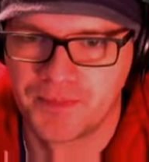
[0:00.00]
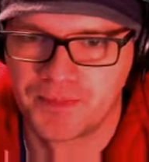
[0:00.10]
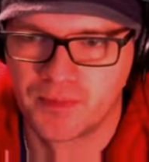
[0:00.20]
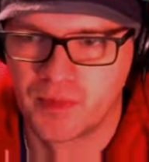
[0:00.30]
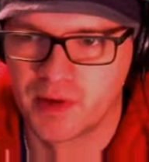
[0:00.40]

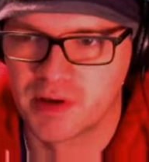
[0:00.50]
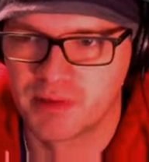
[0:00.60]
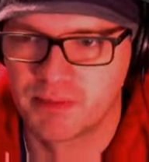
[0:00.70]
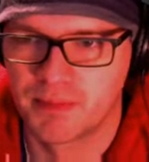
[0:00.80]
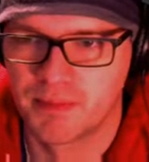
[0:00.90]
Let's
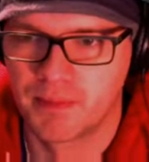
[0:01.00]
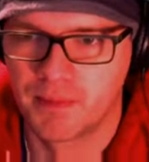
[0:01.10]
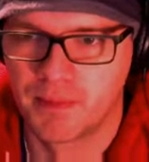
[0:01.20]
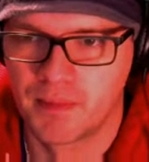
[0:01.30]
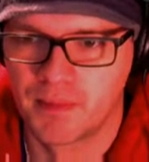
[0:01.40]

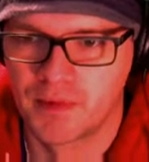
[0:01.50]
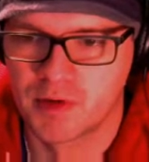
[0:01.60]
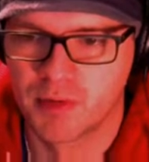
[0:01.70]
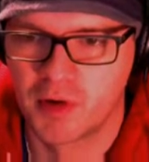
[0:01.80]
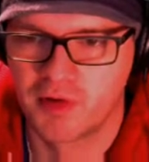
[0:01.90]

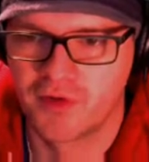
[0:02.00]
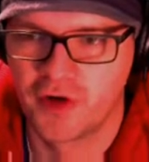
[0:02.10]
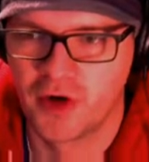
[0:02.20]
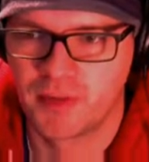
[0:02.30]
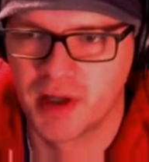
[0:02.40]
just pop the
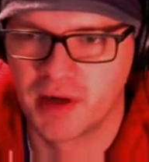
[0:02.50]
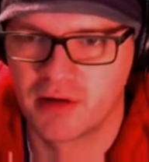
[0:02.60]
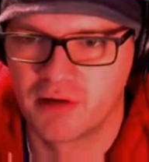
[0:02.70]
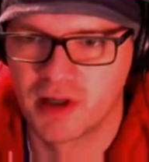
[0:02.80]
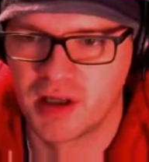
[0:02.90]
flop, get it
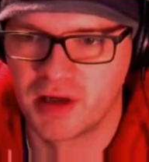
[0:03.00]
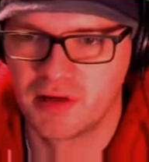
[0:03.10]
all in.